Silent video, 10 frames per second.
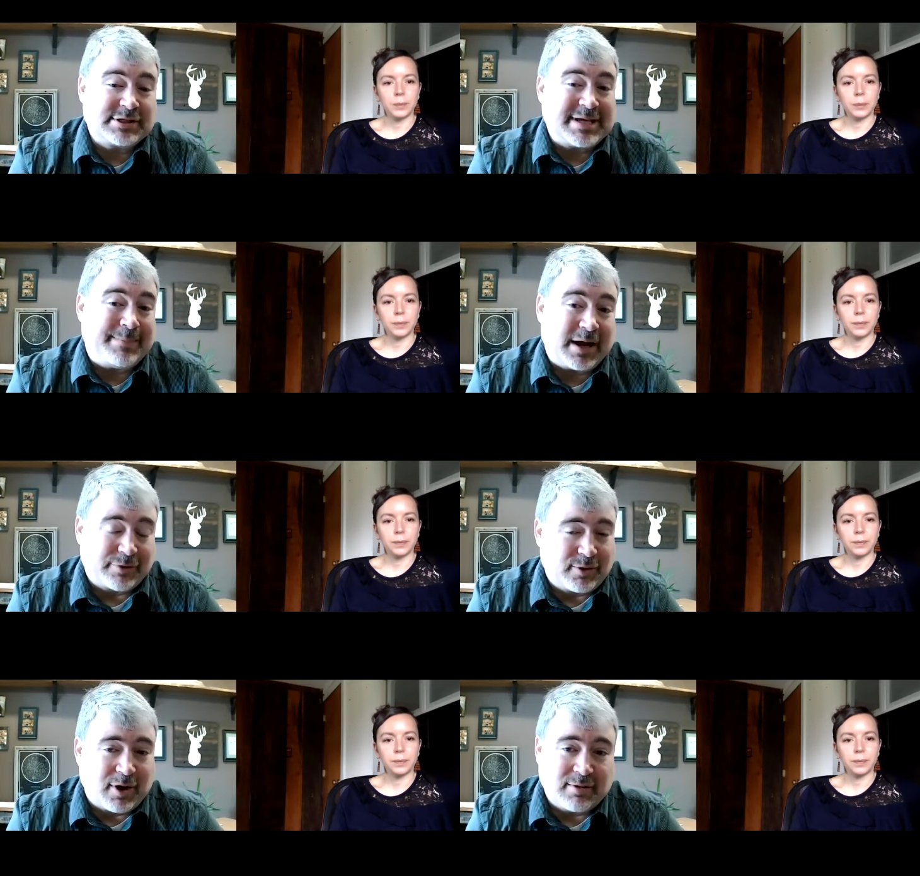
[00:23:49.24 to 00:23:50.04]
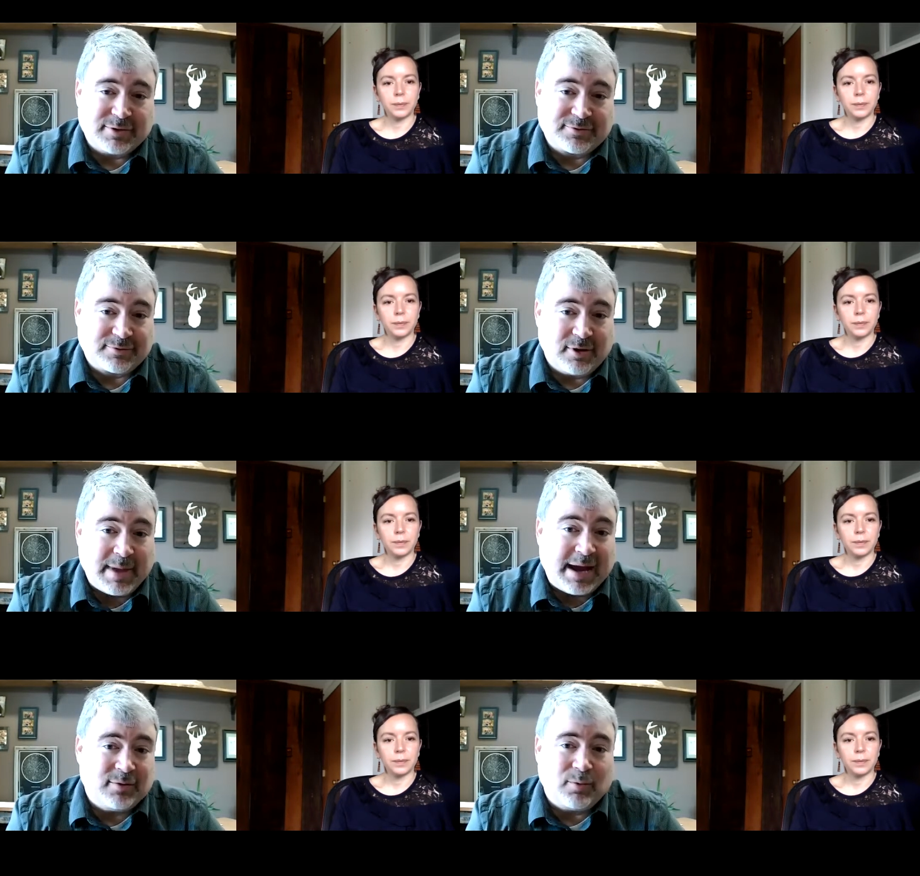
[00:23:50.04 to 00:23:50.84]
Speaker 1: setback requirements from
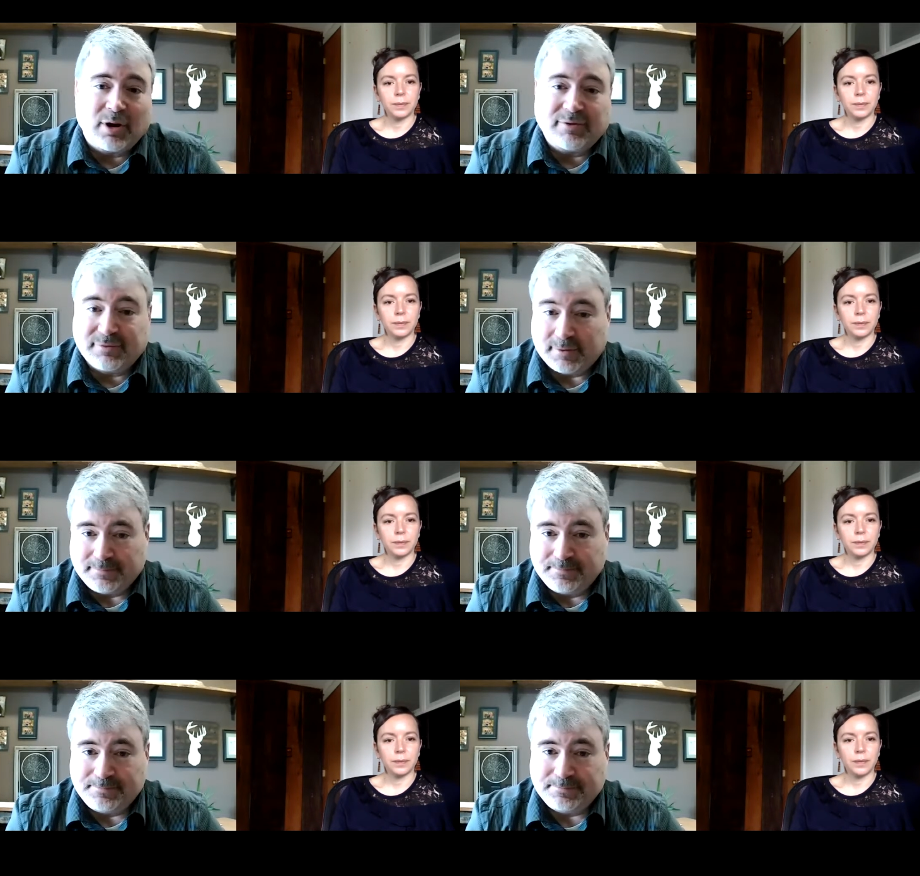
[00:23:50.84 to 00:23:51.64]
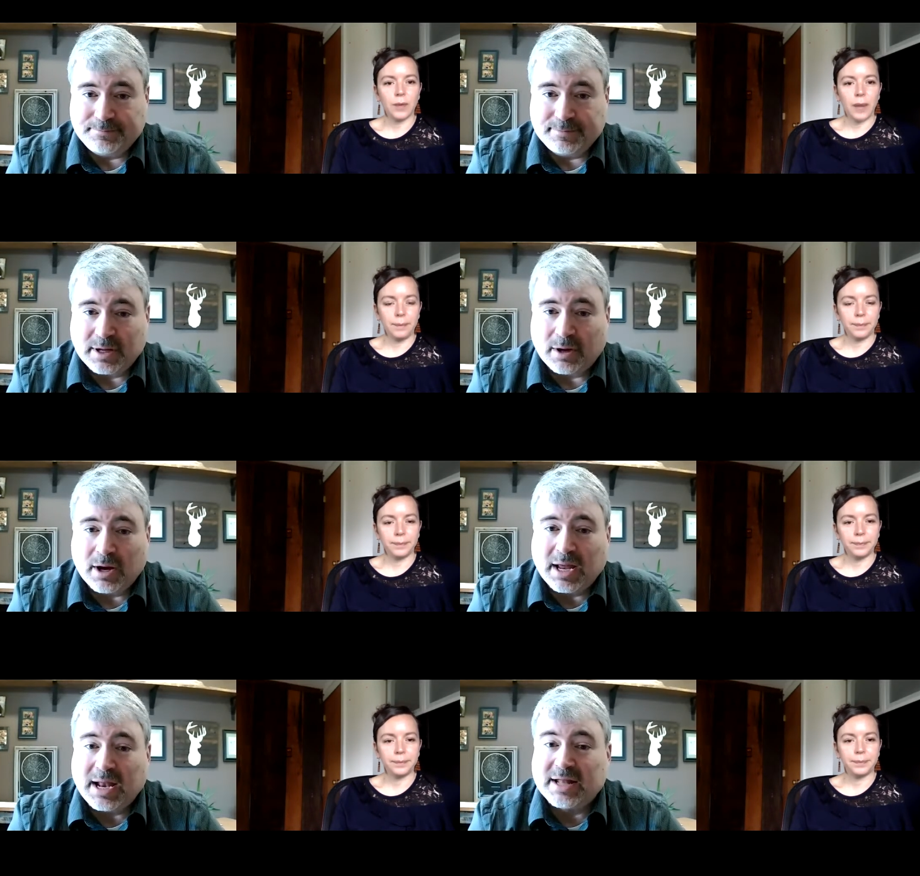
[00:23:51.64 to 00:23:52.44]
any waterfront. Right
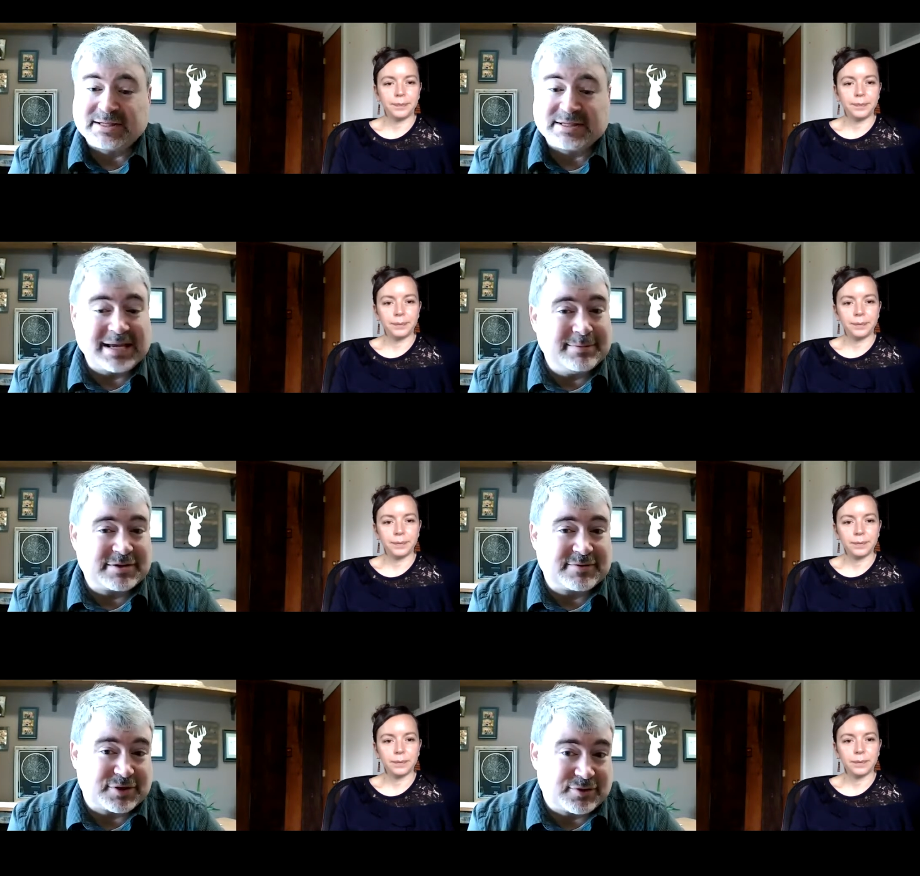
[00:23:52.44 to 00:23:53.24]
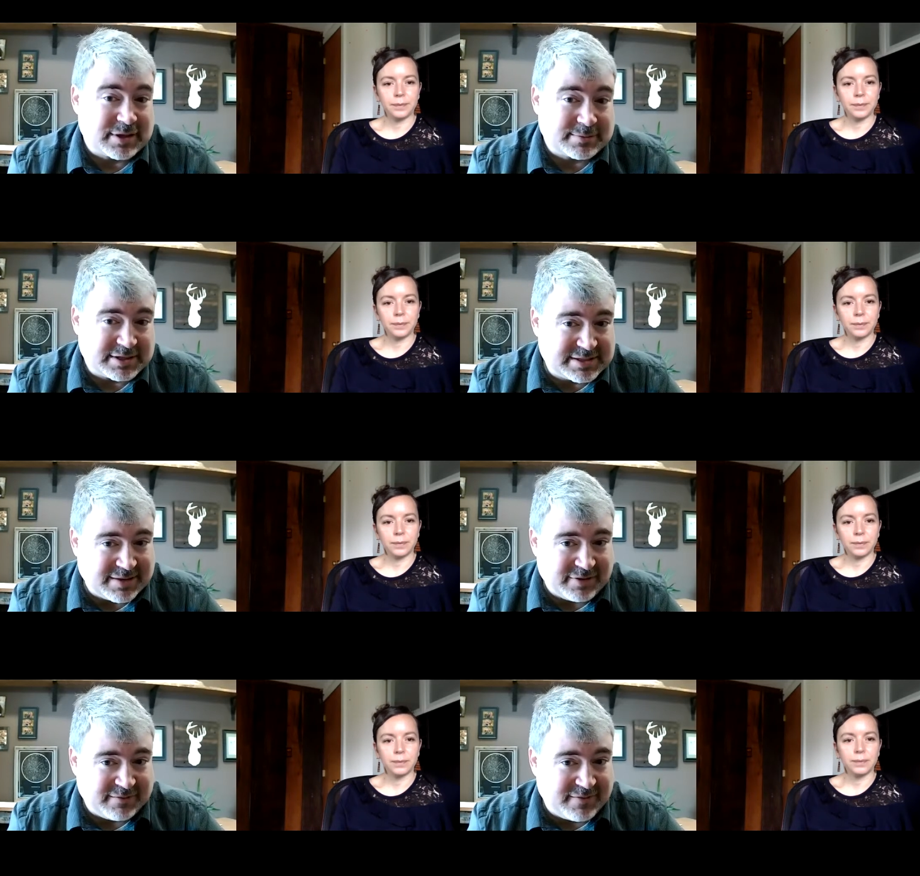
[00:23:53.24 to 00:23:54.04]
and it's the same as for streams,
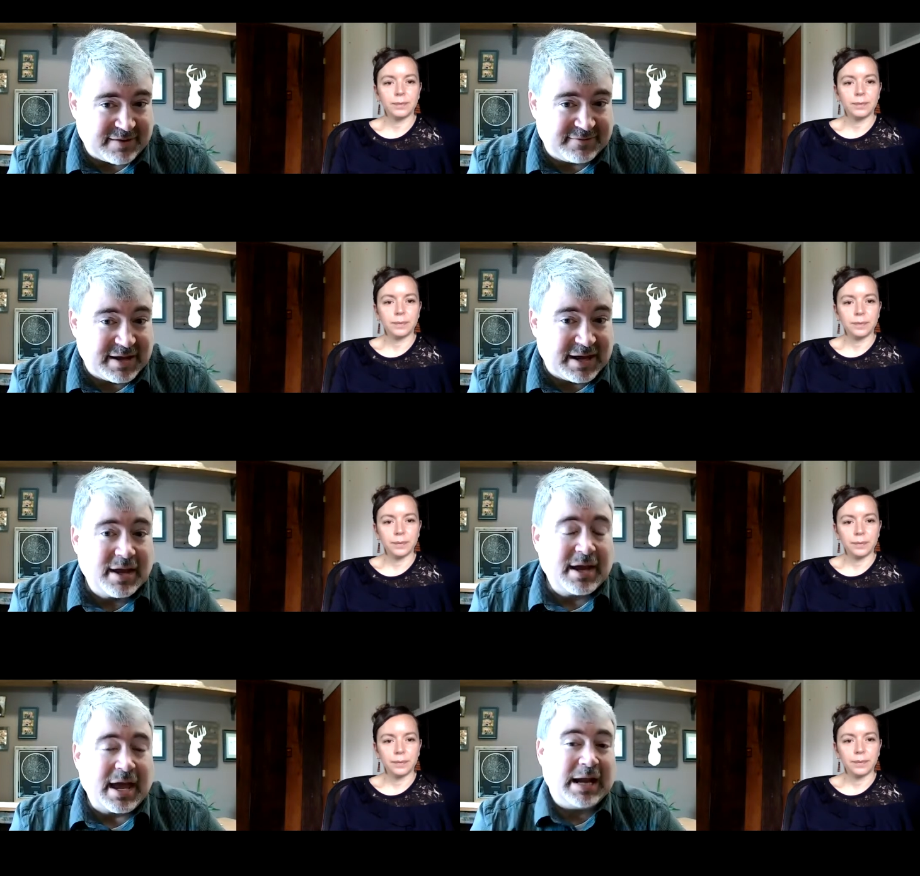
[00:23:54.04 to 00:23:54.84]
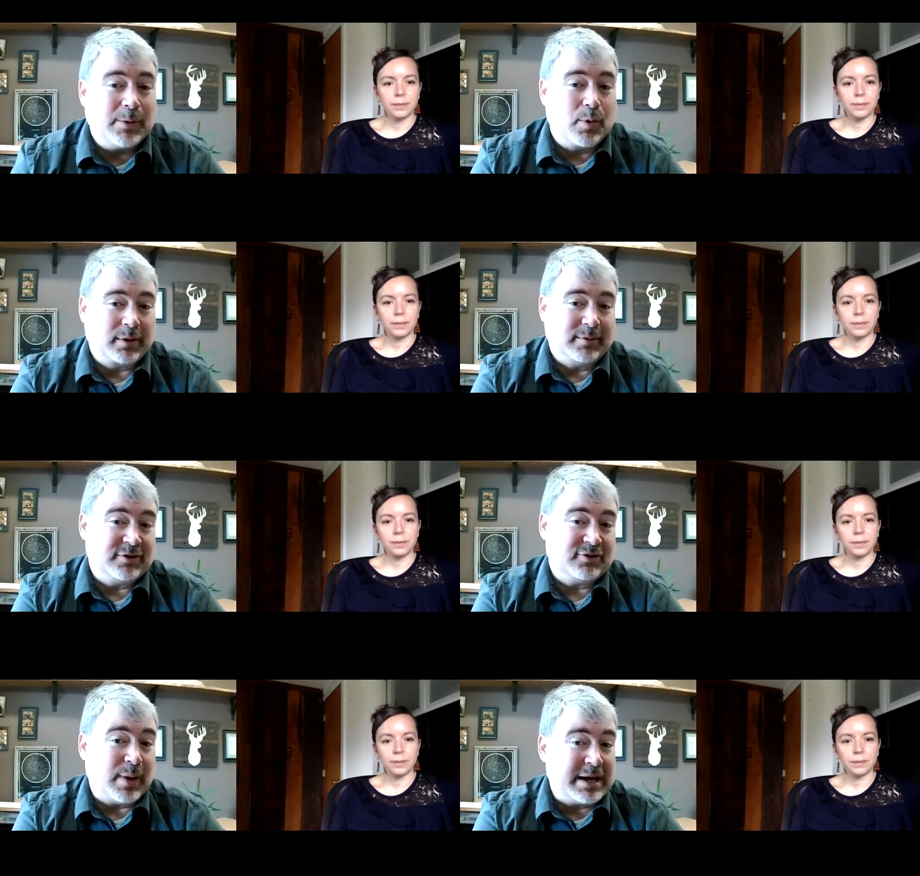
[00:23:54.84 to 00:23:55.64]
75 feet. Any work
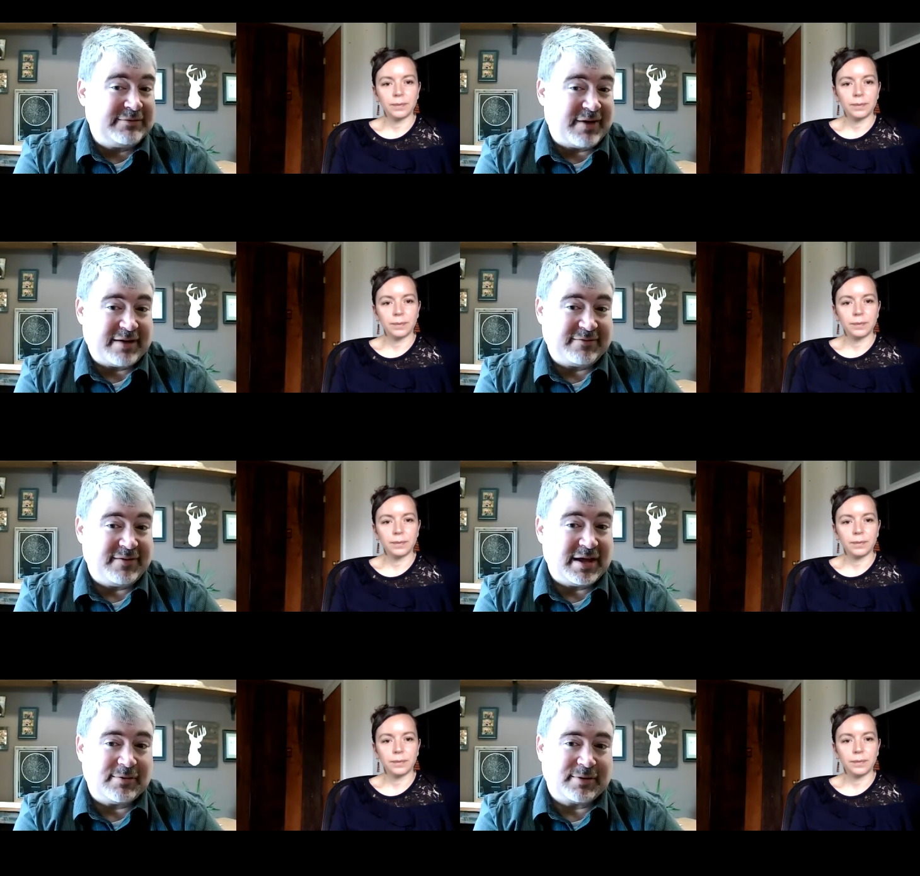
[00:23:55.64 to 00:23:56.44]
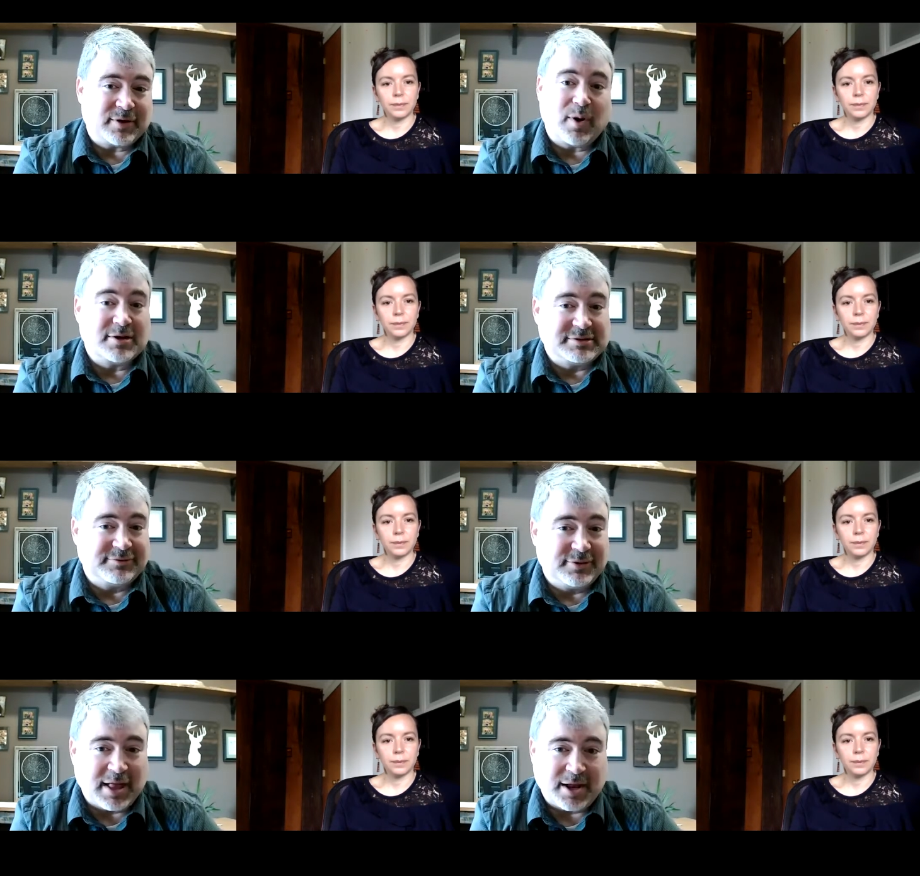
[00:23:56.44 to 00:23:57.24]
within 25 feet requires a
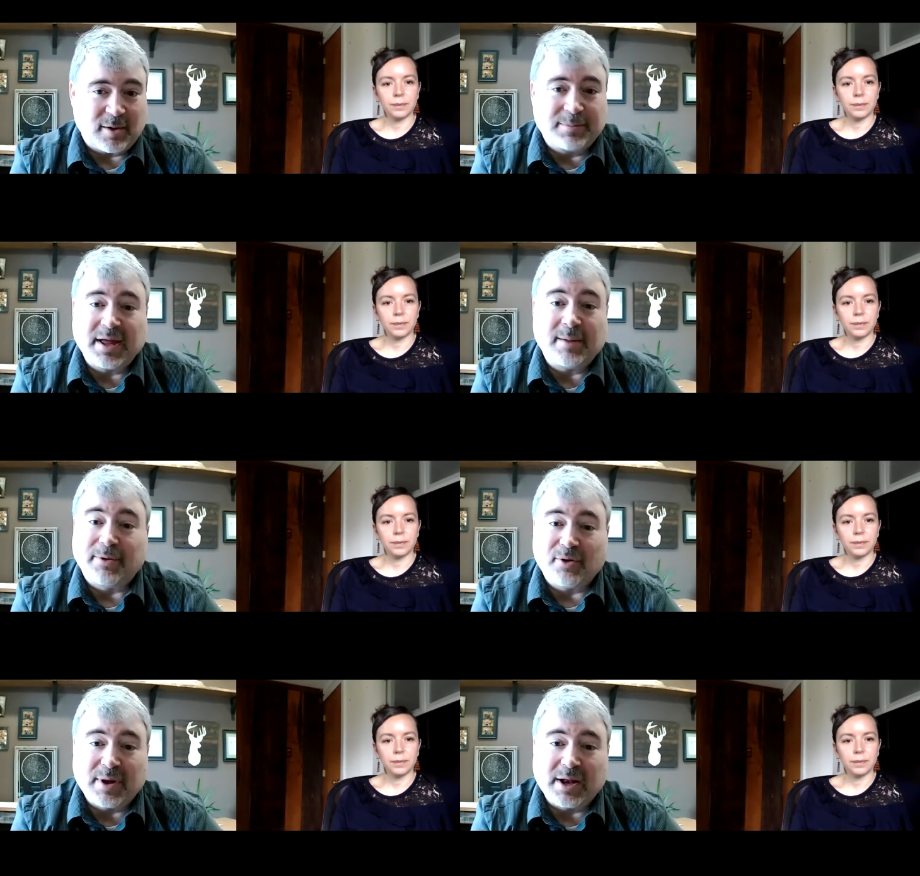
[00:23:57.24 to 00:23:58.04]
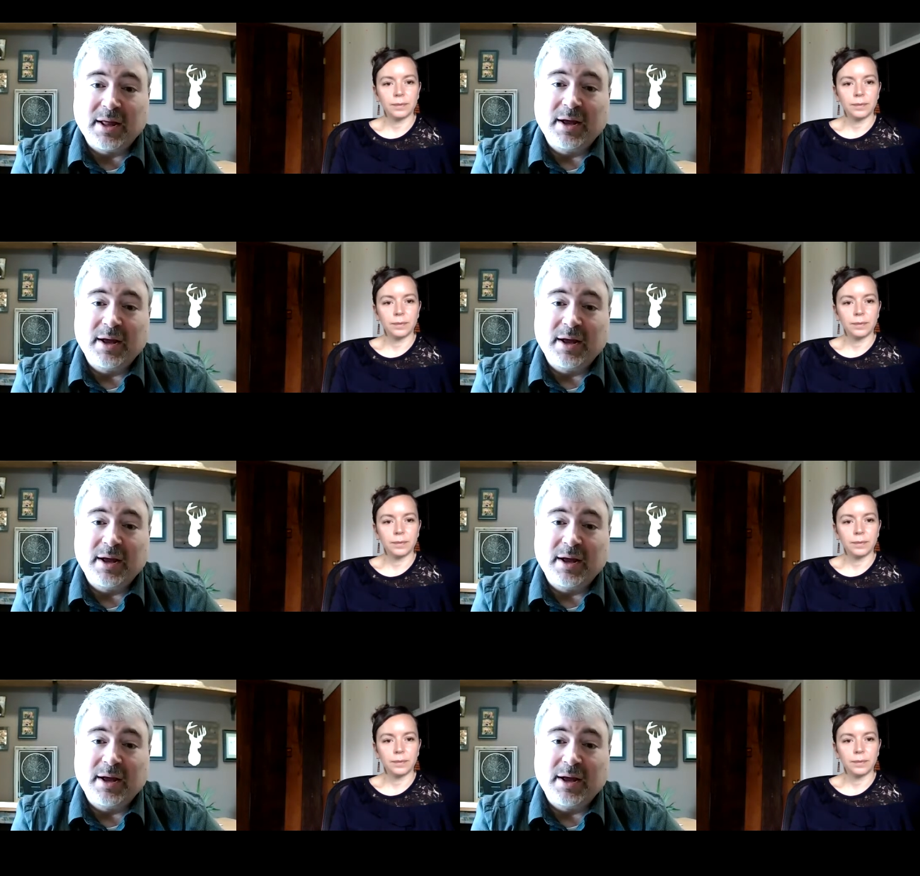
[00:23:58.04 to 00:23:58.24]
full NRPA permit.